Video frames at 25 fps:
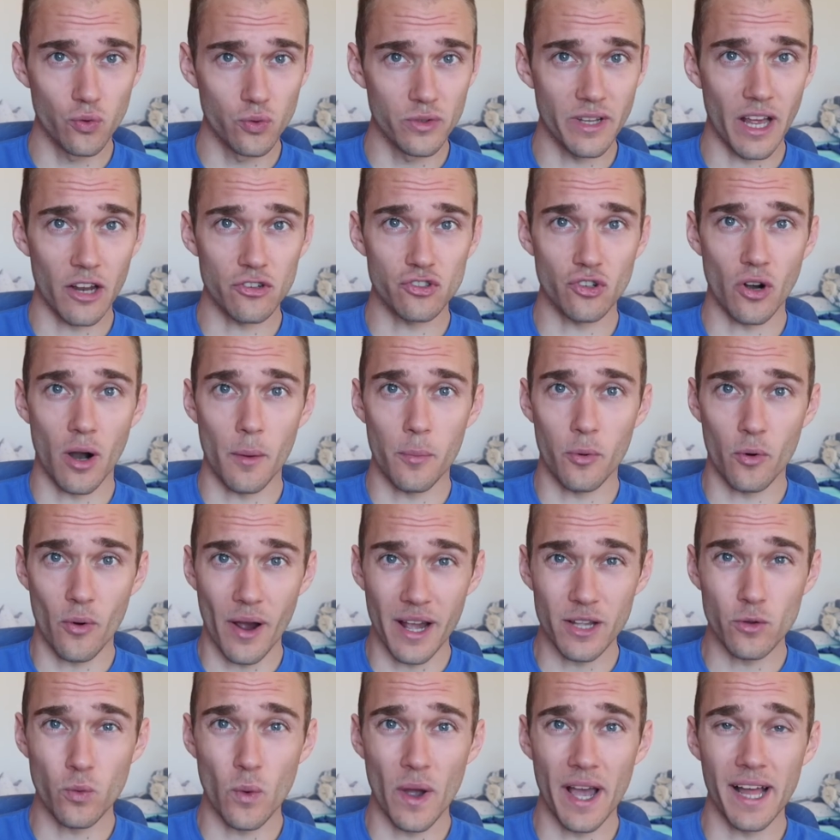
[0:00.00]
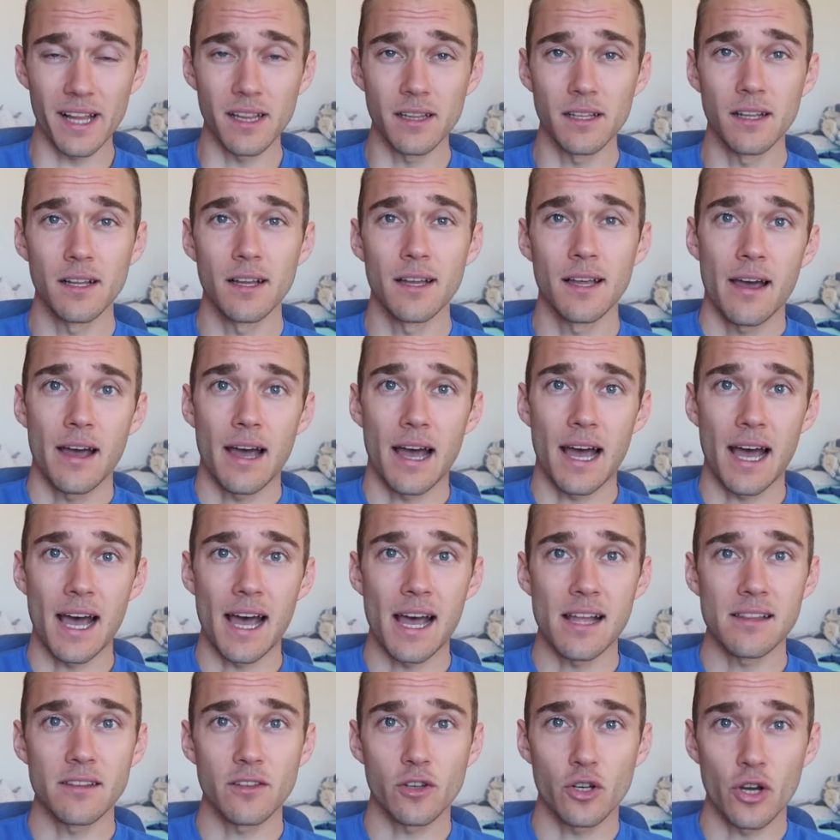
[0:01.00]
do their job quite well
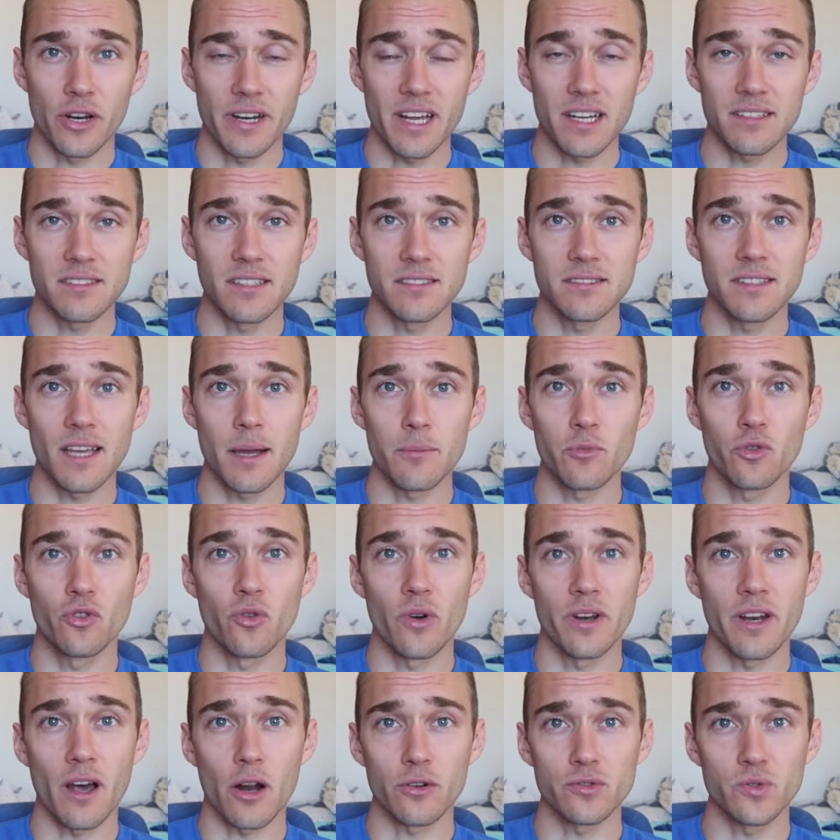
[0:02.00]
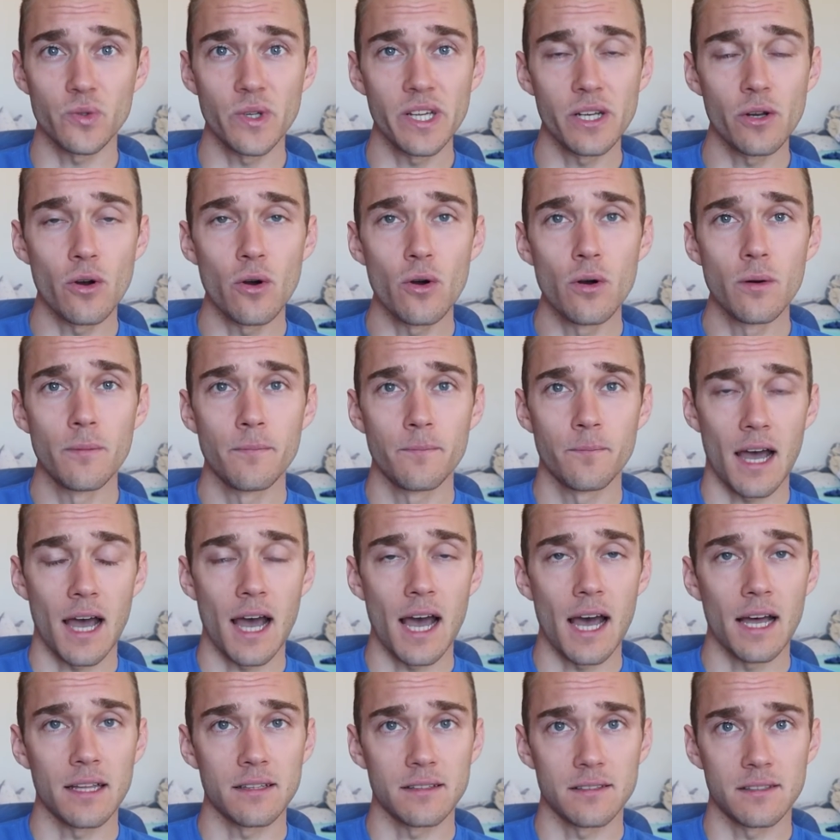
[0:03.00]
and connected them to an Arduino
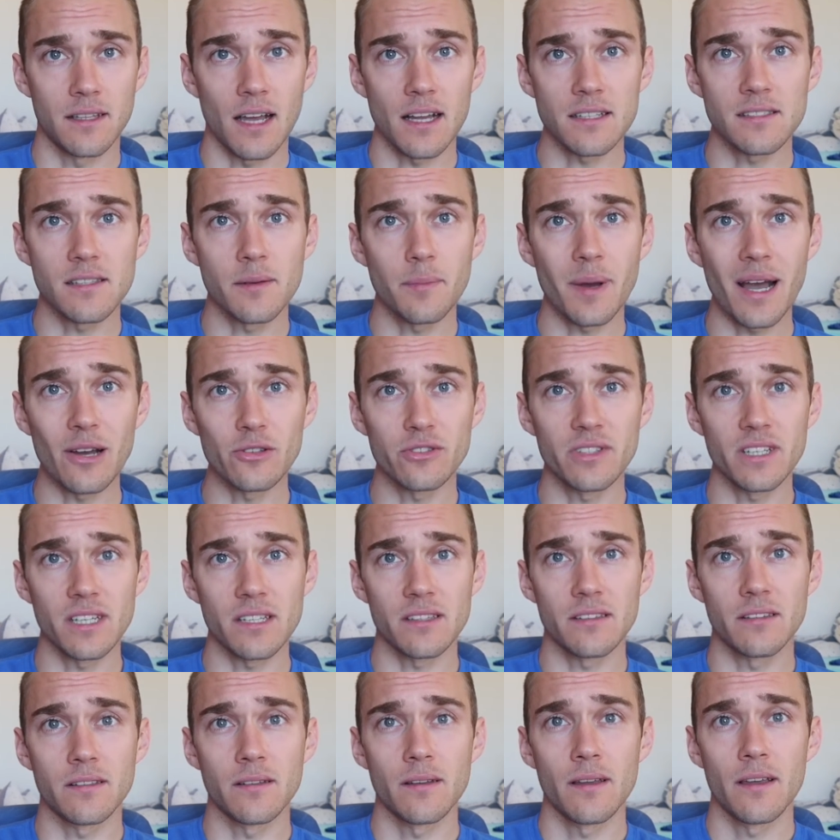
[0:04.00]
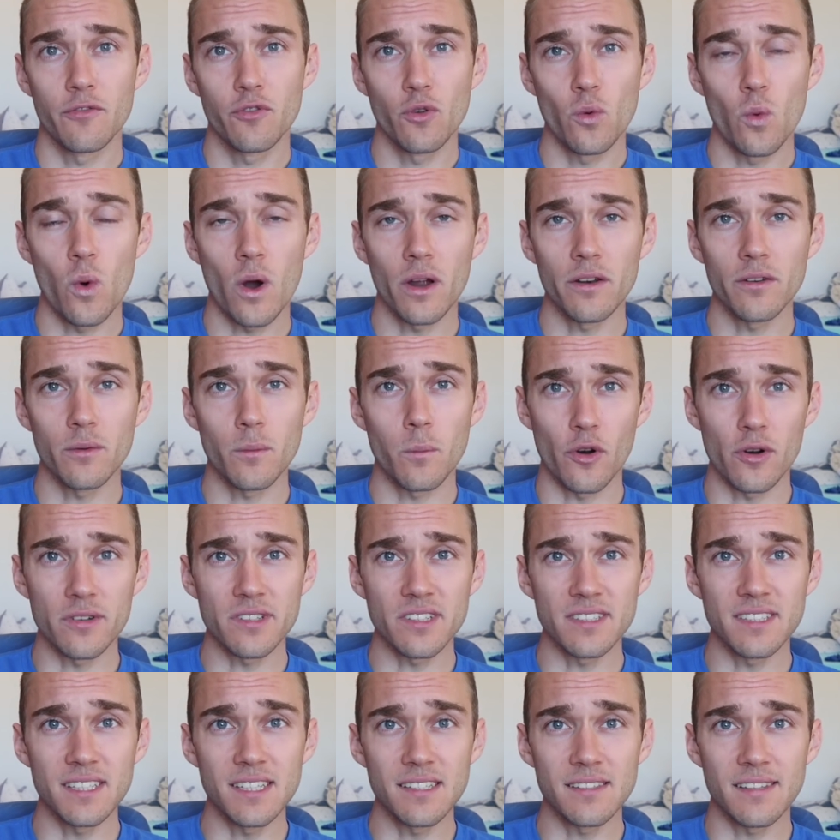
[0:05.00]
and that's about it. If you want
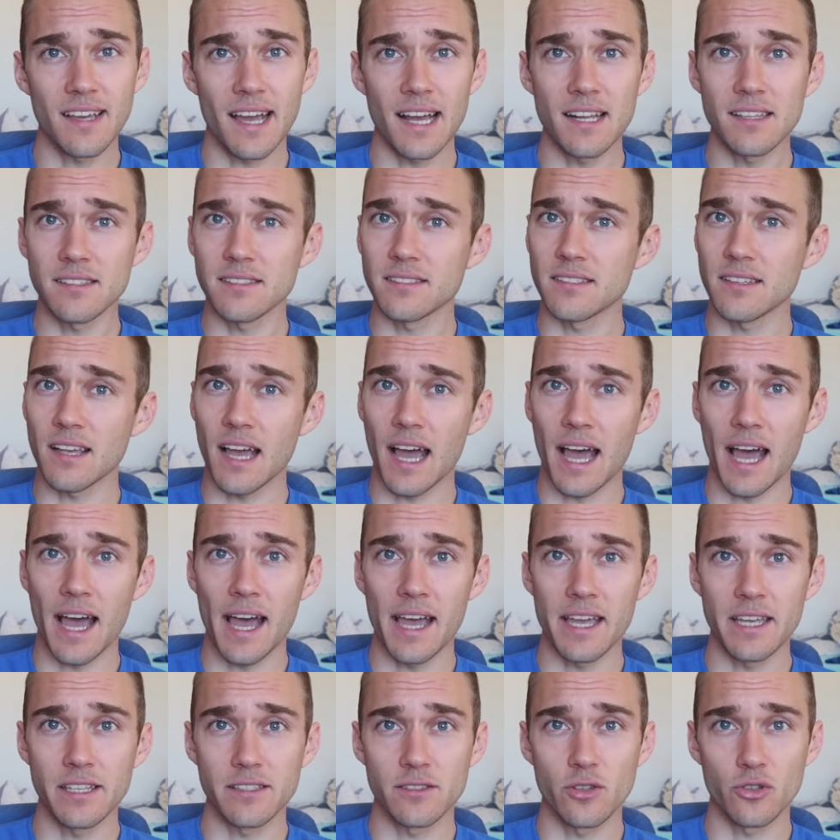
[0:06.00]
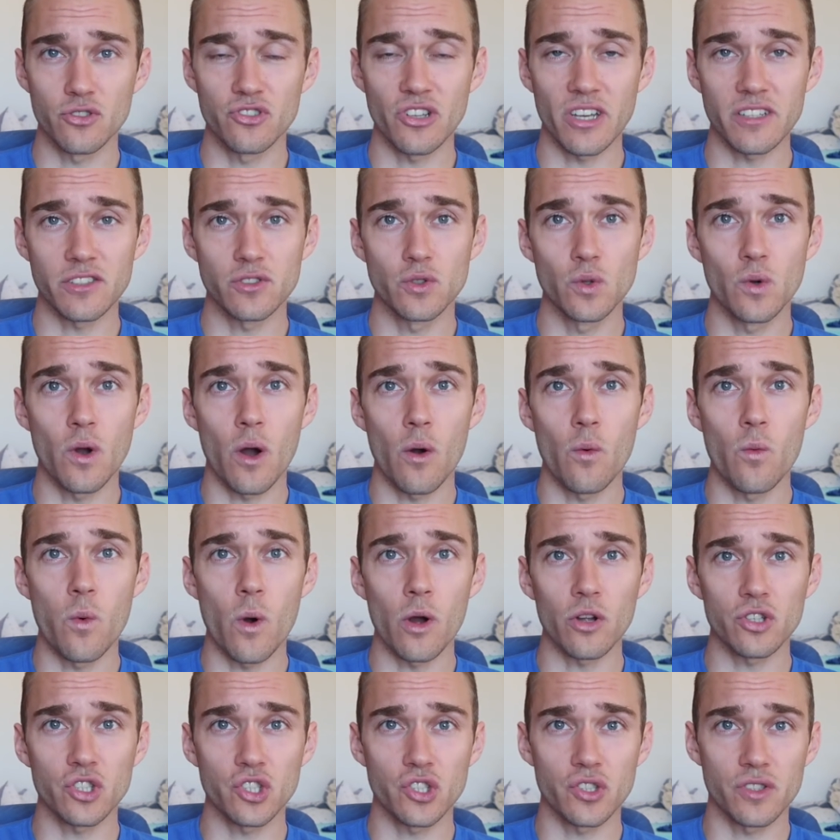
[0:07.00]
further details I suggest you go
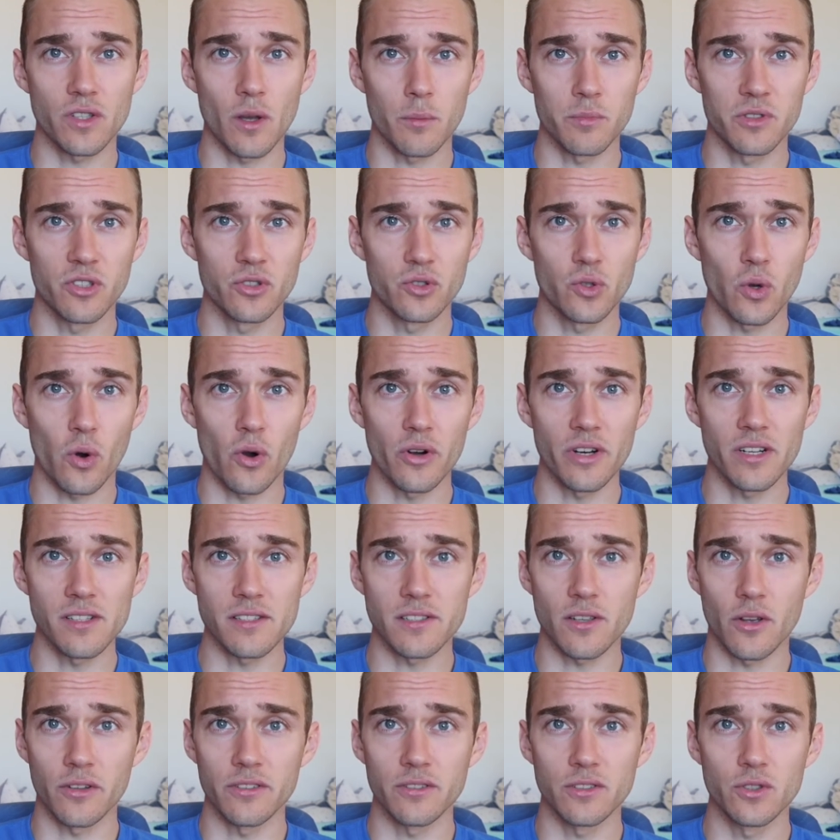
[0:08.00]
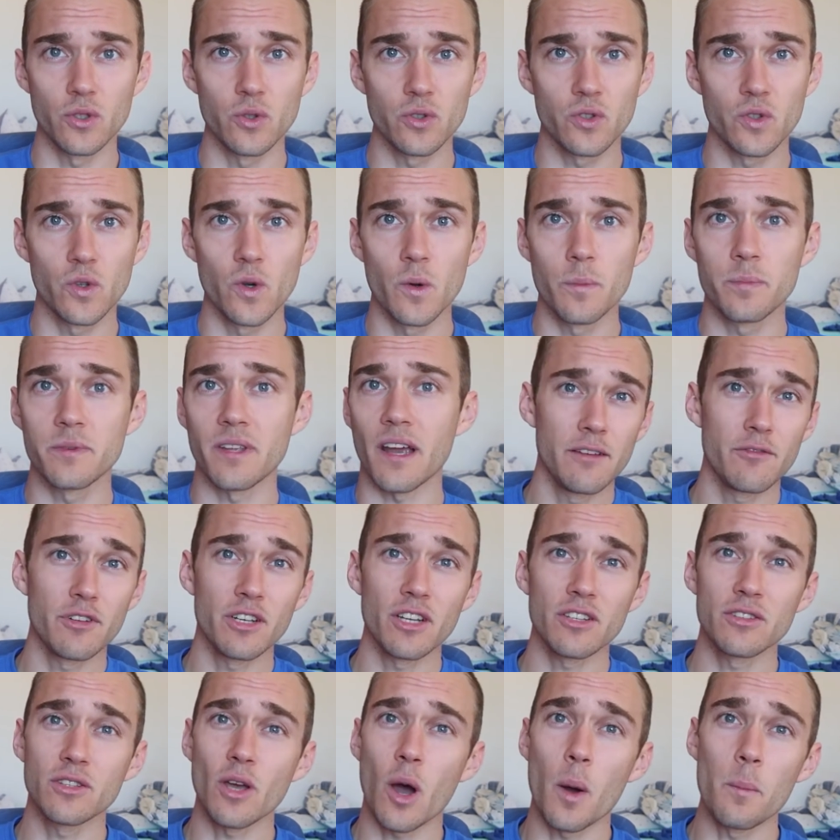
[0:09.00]
watch some tutorials on YouTube. Even
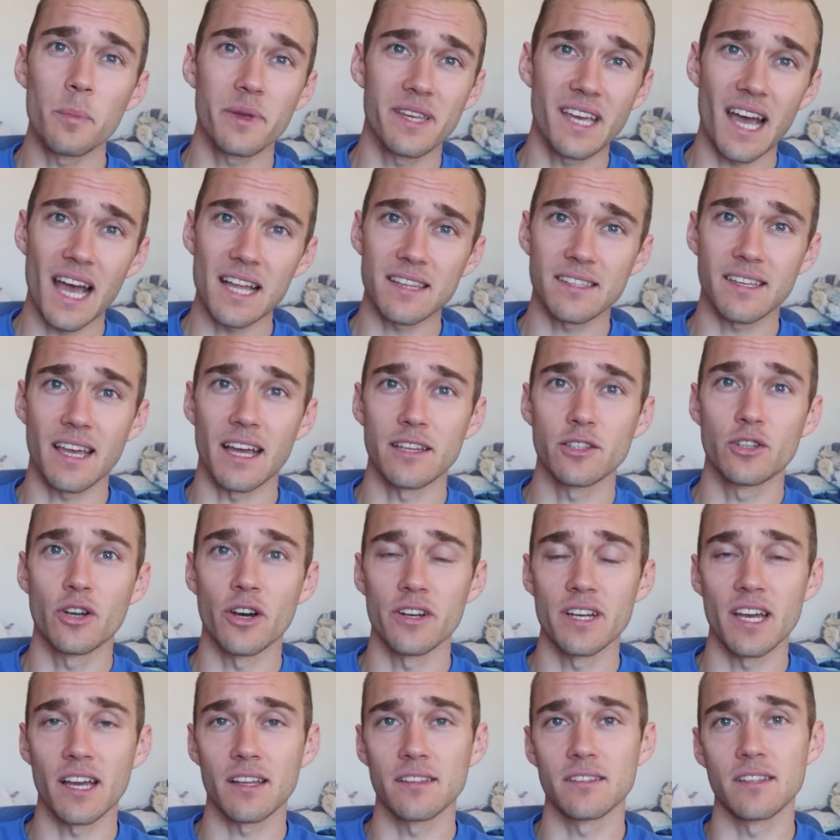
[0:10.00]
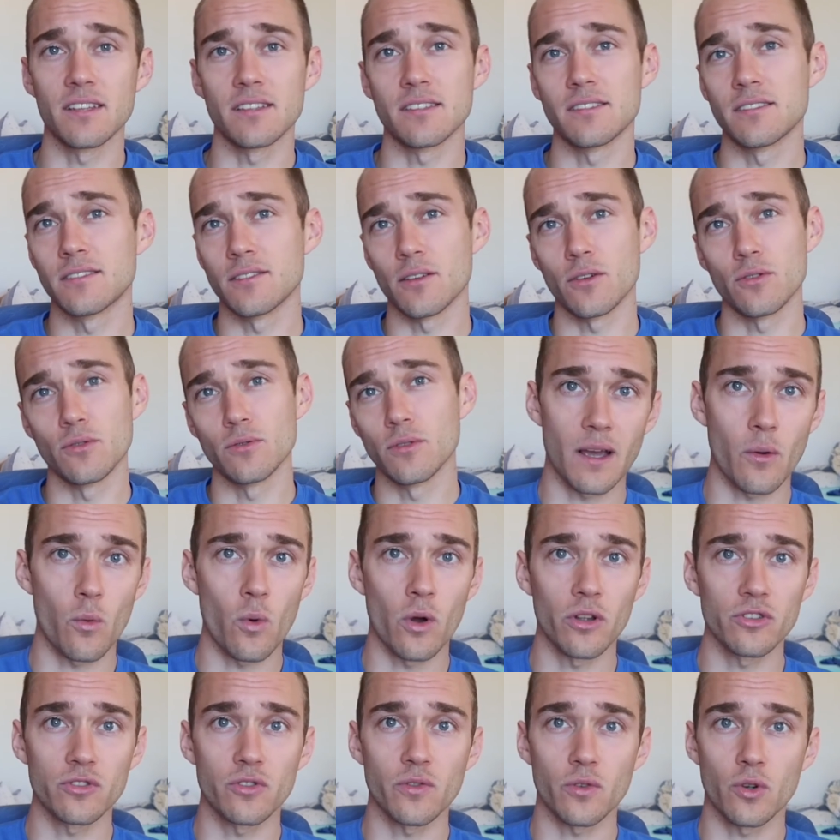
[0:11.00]
a dumb cat can connect this so I
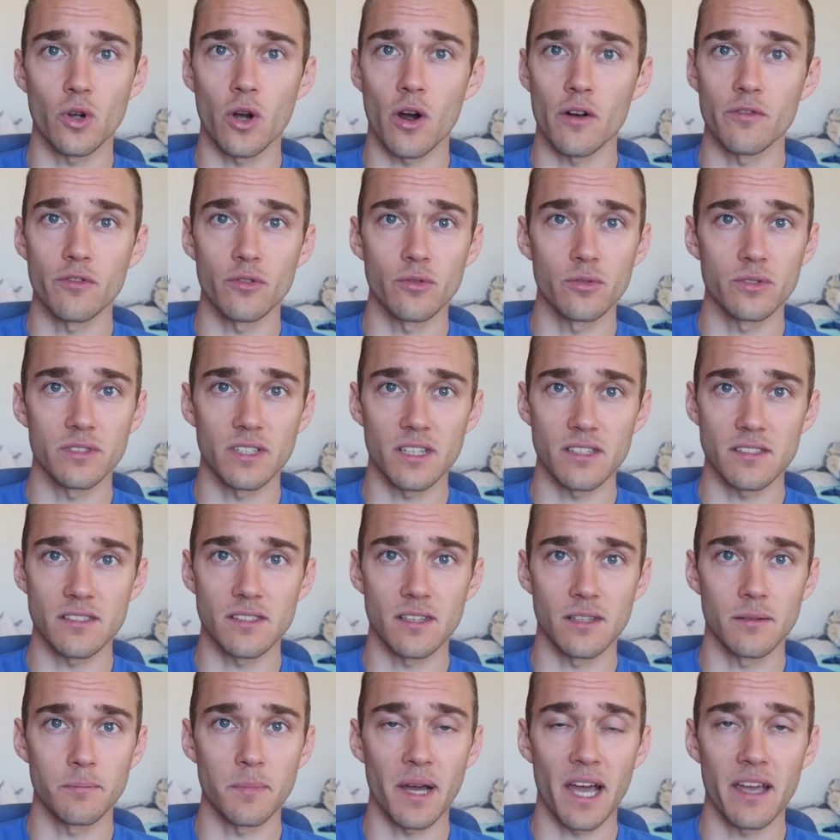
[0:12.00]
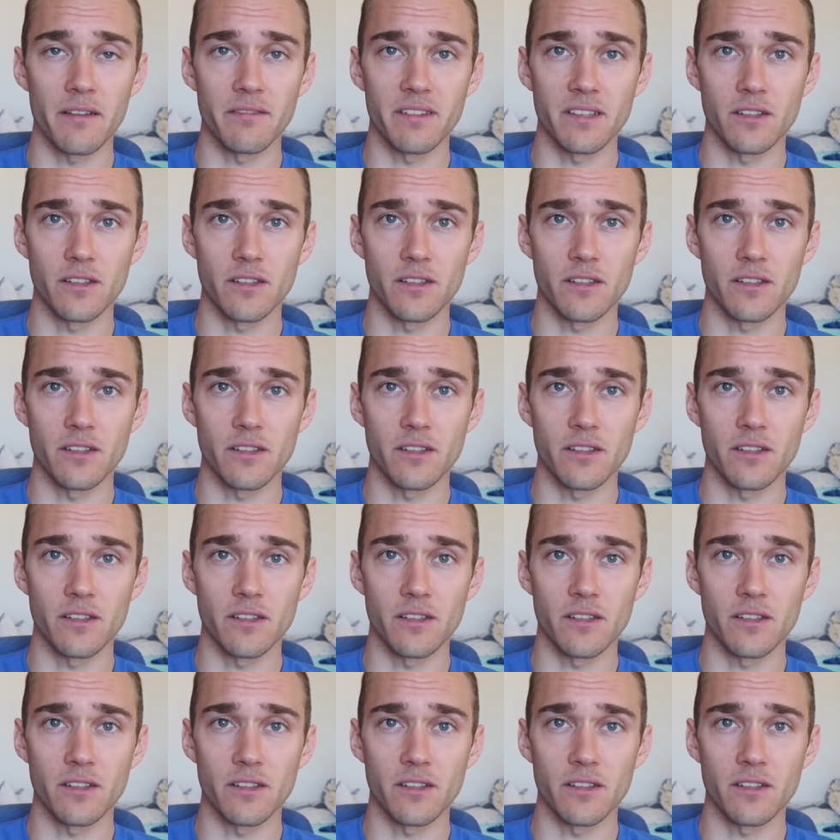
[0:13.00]
want to cover this in my